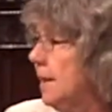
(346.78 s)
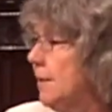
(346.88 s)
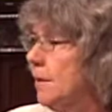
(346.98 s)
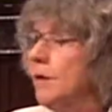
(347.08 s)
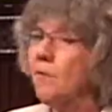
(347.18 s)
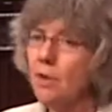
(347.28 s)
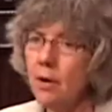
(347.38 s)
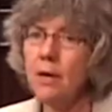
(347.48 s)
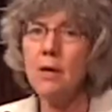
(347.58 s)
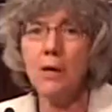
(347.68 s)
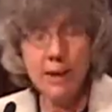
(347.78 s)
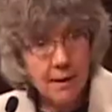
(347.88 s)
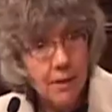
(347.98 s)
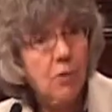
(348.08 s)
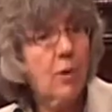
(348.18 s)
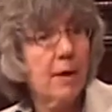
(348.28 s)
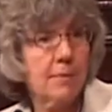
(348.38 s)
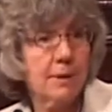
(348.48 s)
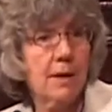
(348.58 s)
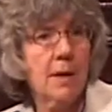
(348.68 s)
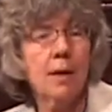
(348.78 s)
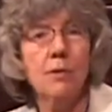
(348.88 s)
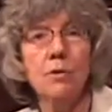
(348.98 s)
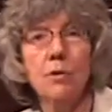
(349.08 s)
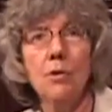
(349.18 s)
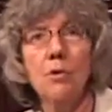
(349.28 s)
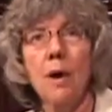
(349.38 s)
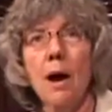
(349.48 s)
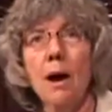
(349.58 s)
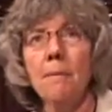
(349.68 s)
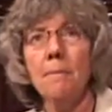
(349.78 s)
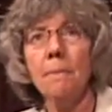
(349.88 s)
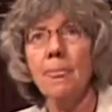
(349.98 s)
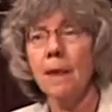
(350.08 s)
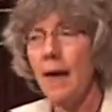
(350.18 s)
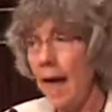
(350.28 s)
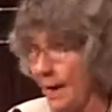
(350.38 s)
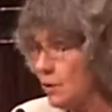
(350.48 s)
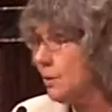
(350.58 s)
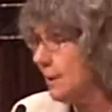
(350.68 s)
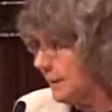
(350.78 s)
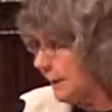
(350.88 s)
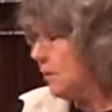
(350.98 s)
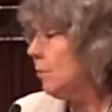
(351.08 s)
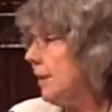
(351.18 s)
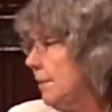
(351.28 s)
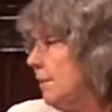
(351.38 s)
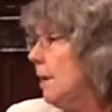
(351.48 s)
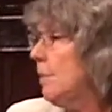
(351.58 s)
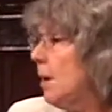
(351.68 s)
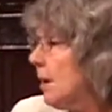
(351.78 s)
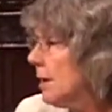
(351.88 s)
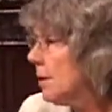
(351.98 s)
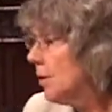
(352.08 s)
they're very ill-equipped to actually deal with American